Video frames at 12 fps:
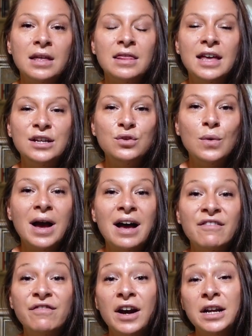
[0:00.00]
Then you
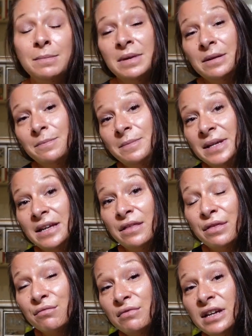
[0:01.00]
have vitamin
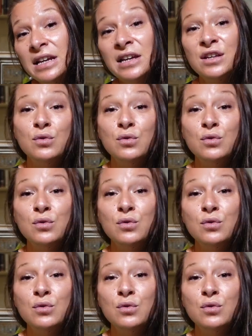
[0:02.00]
B3,